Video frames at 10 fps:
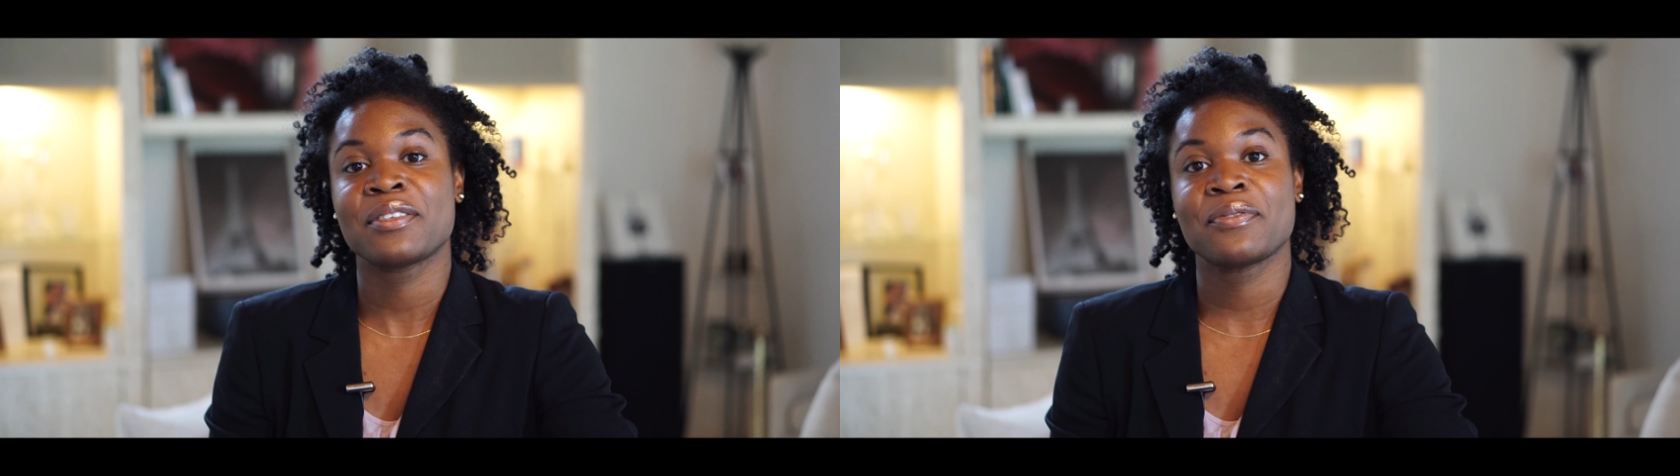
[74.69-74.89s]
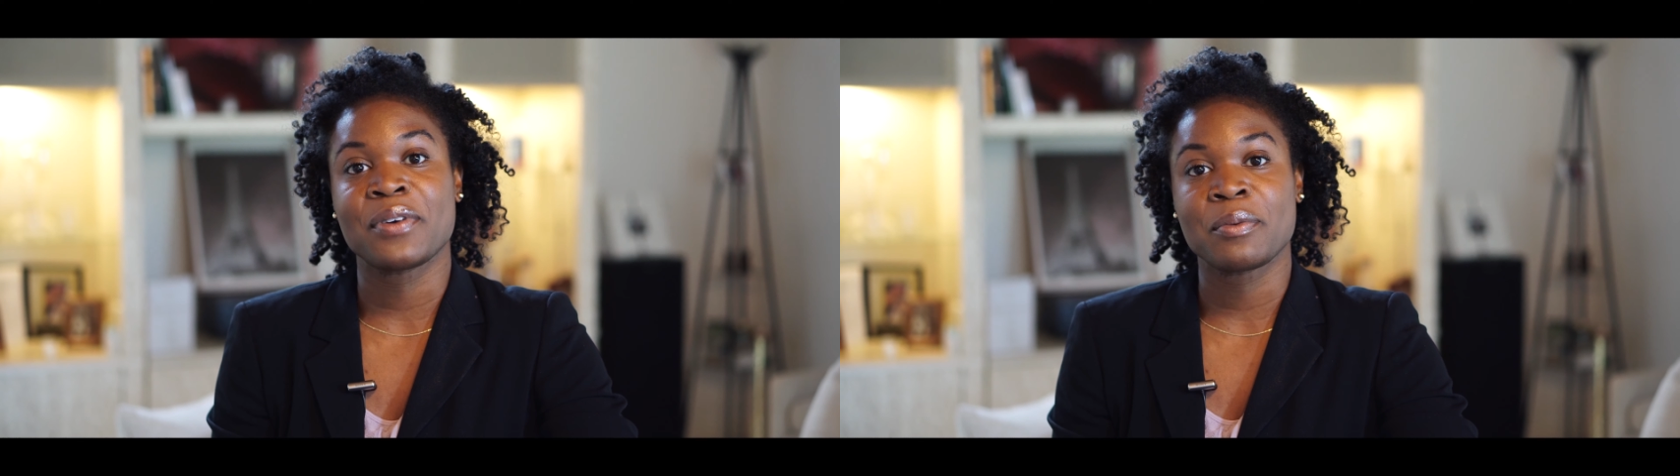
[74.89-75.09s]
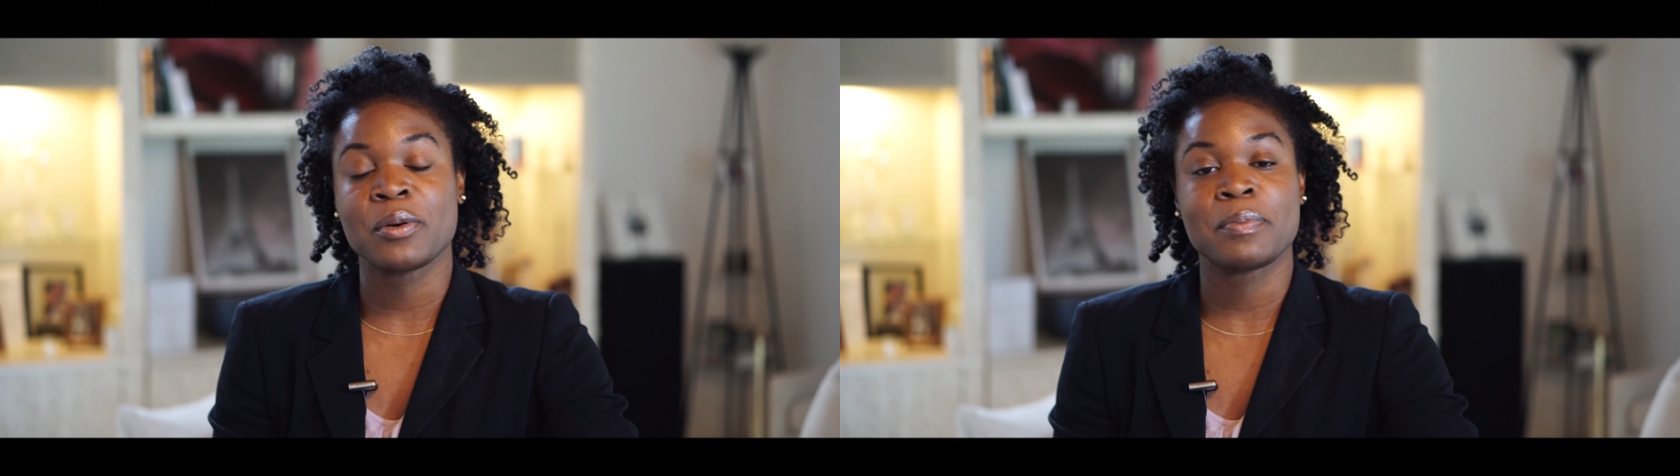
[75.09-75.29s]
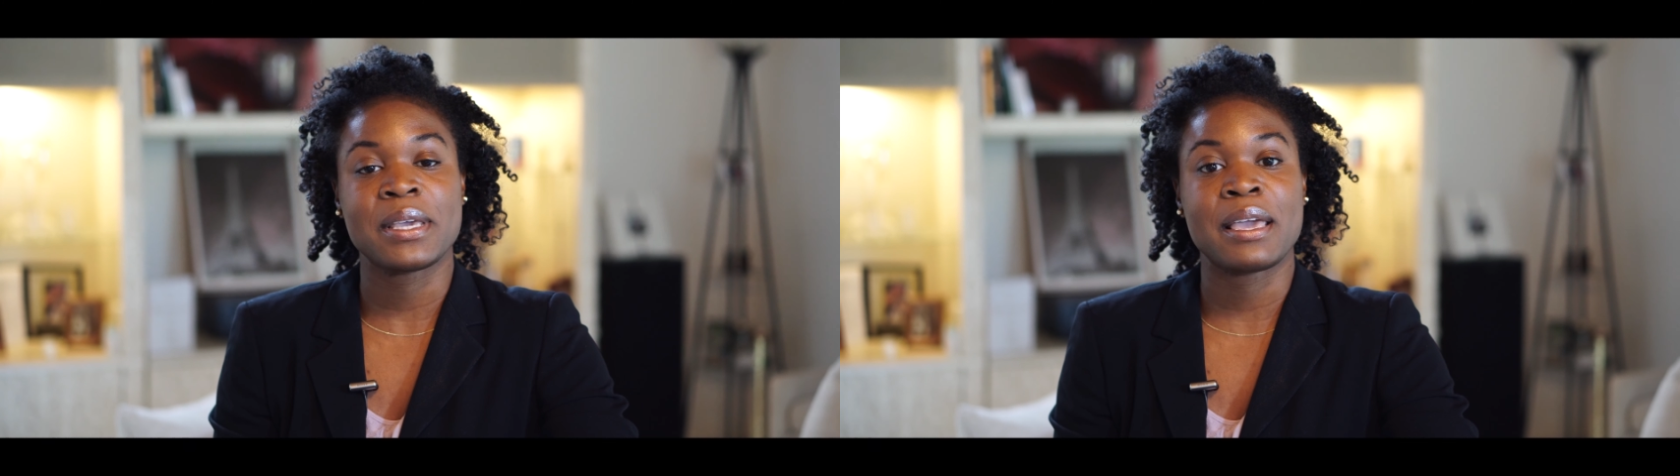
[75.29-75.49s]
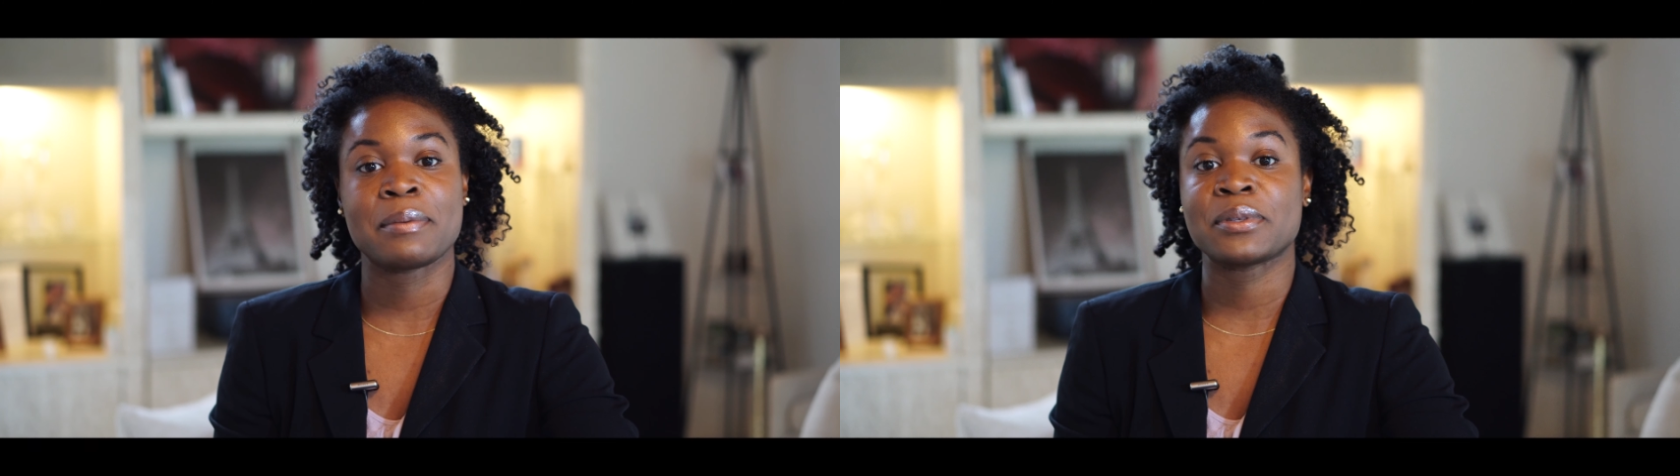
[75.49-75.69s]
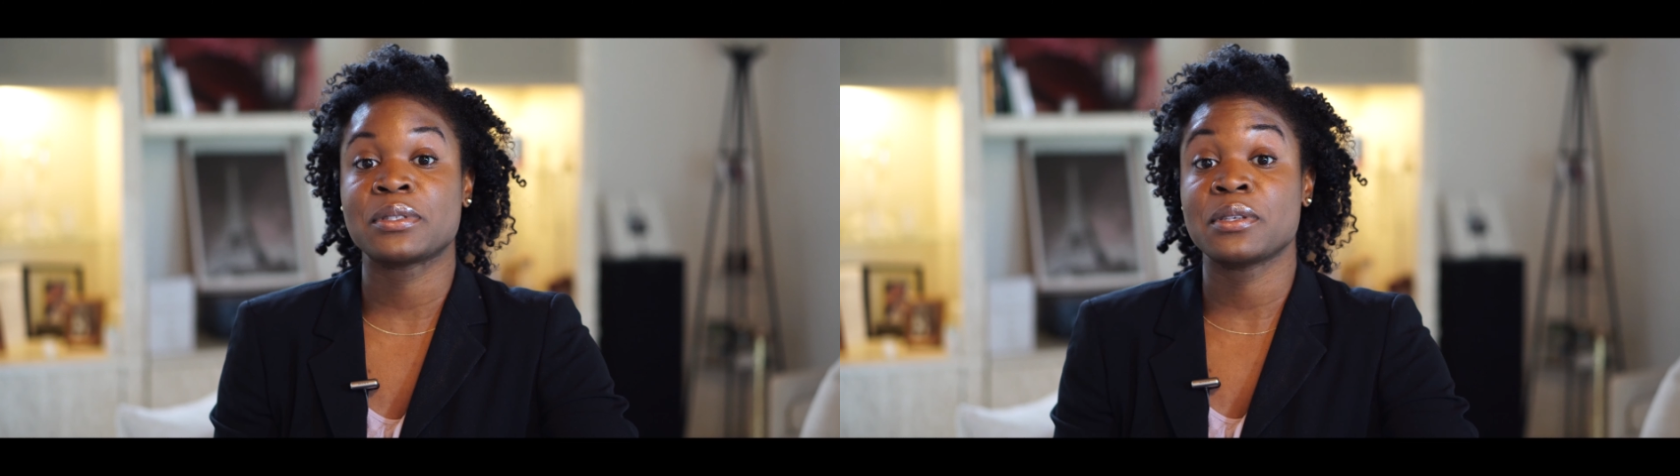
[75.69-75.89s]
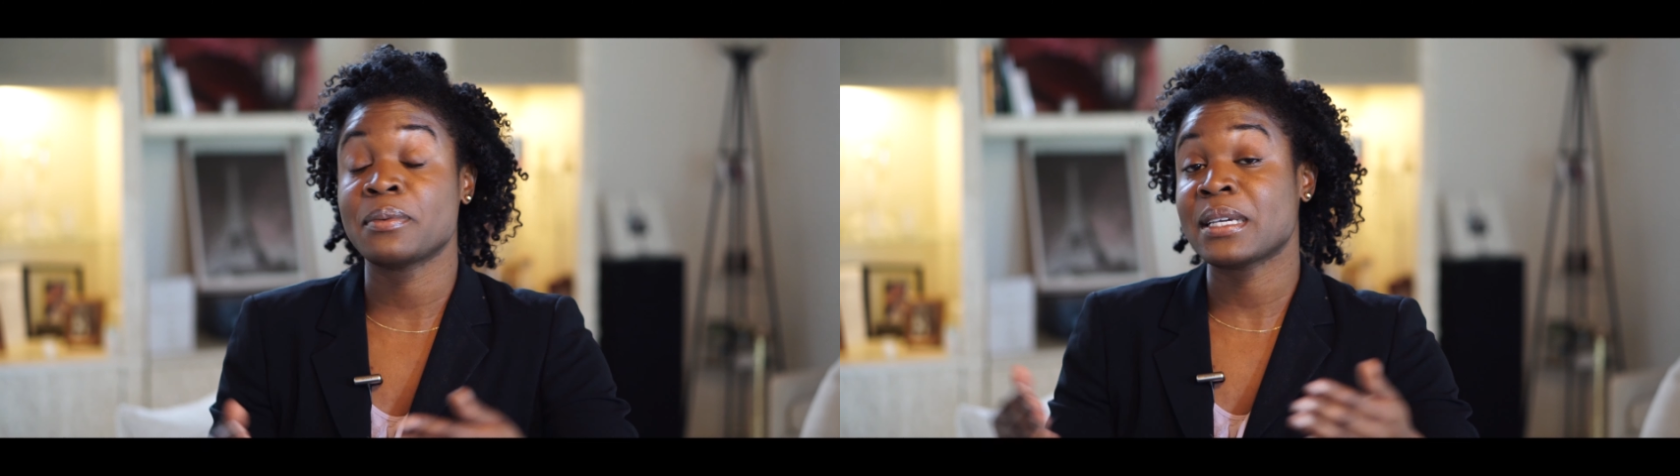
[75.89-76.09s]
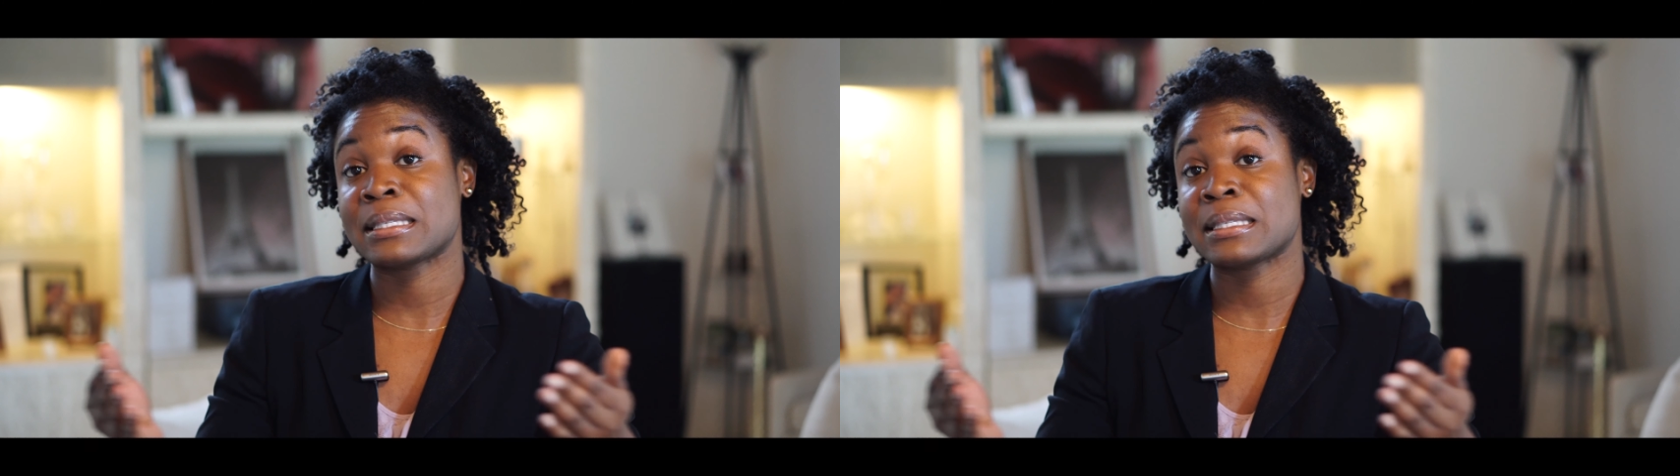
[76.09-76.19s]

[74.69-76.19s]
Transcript: the firm will be able to